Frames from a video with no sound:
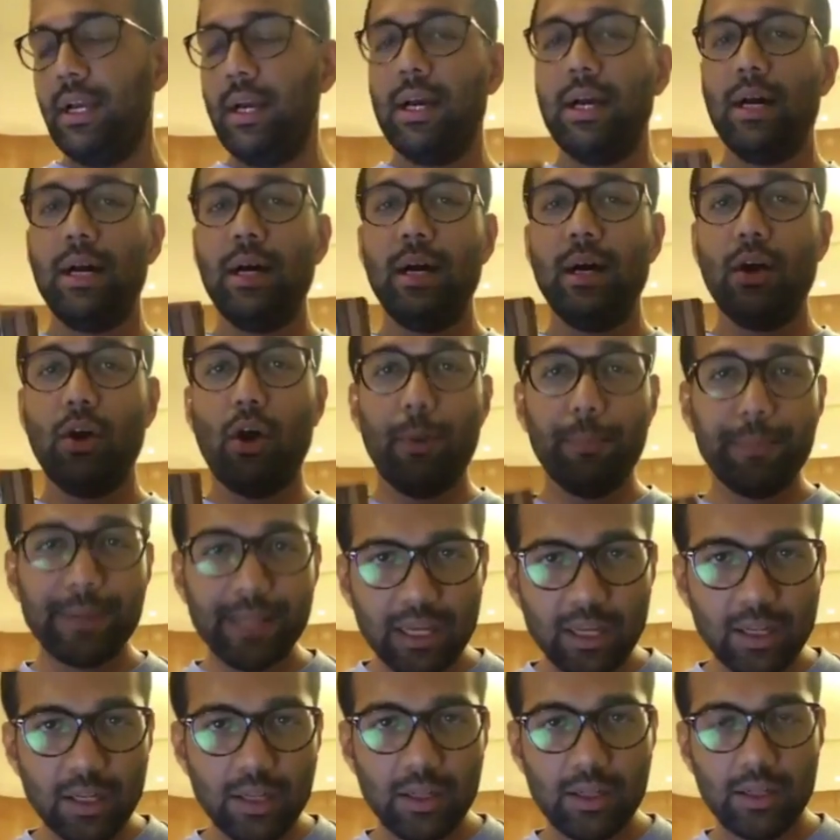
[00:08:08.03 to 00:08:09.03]

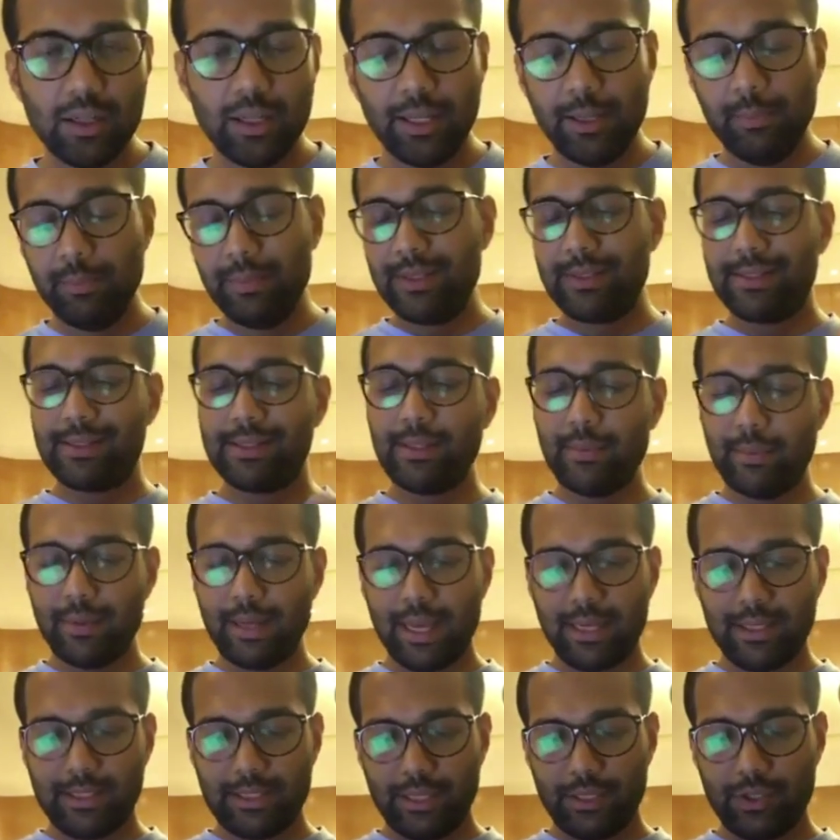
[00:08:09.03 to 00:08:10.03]
optical image
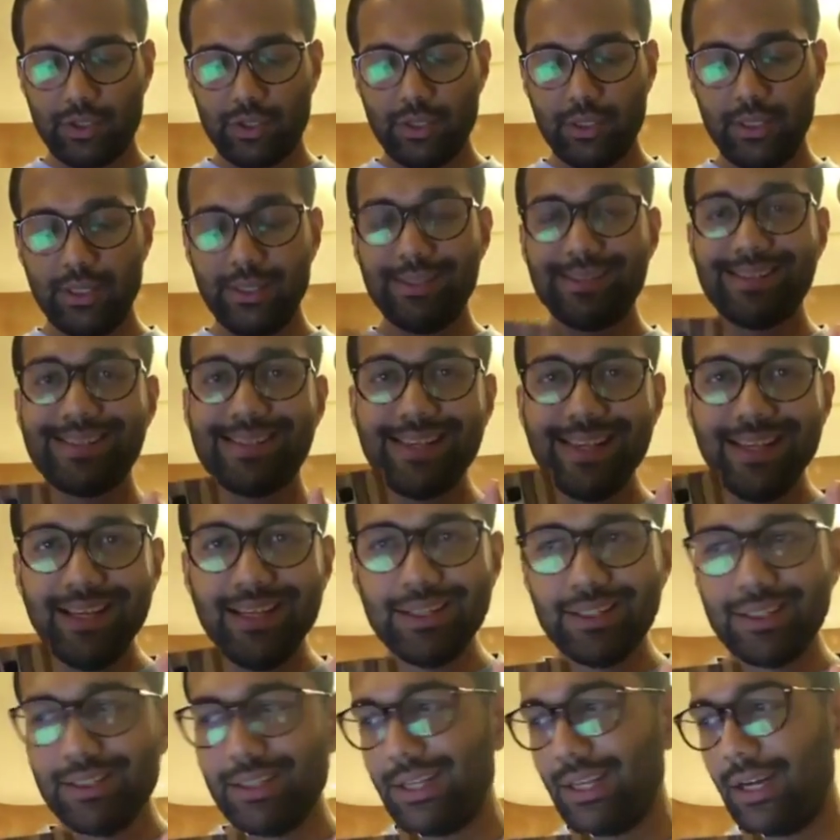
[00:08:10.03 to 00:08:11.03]
stabilization,
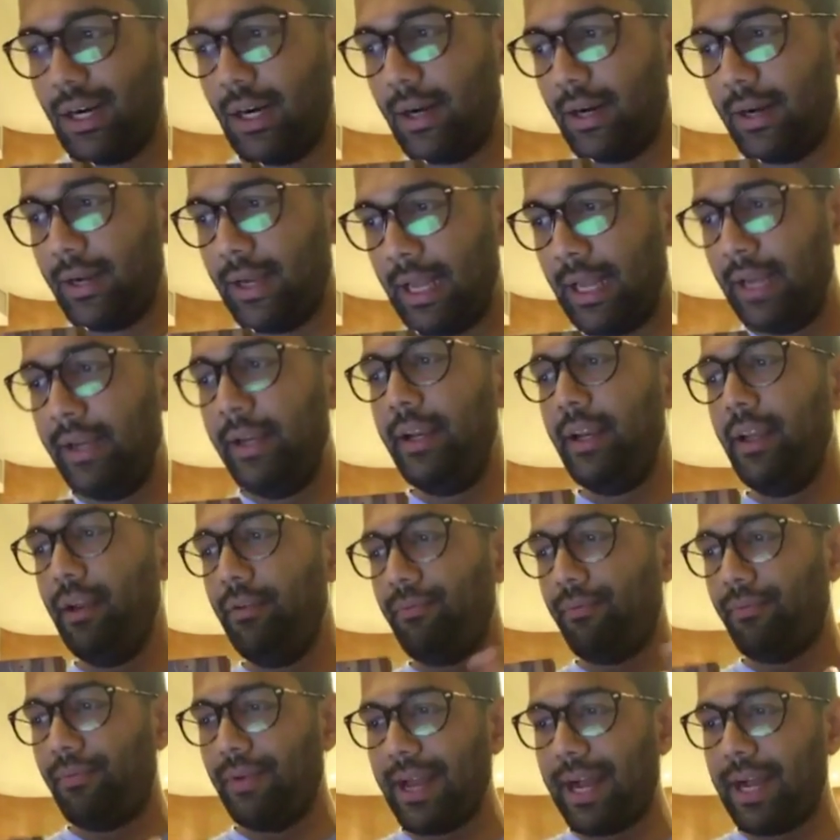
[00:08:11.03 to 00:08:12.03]
single LED
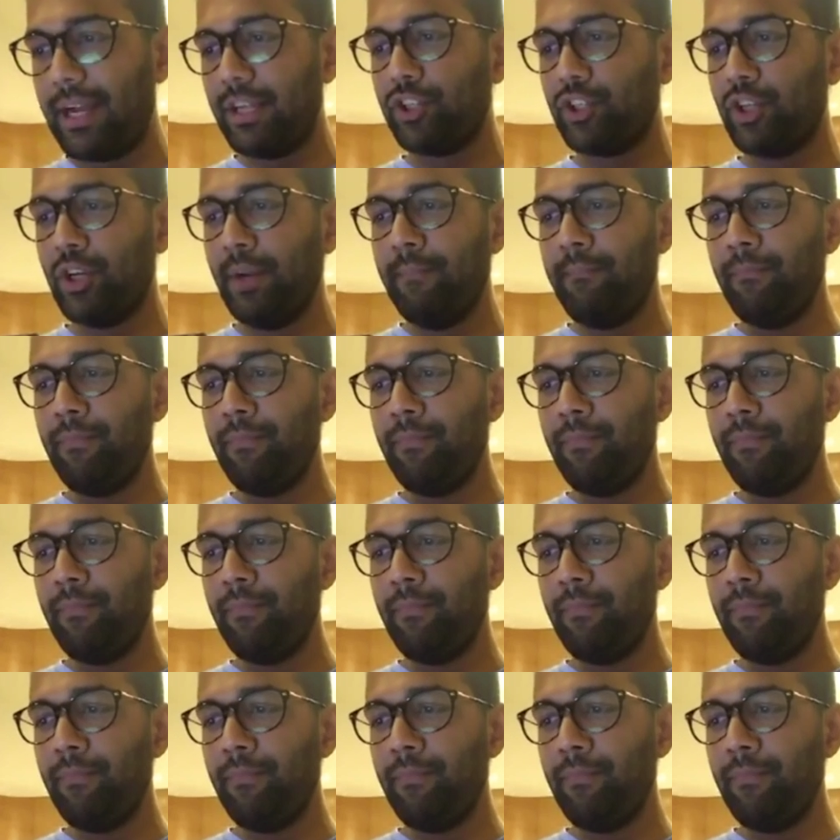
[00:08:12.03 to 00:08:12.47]
flash,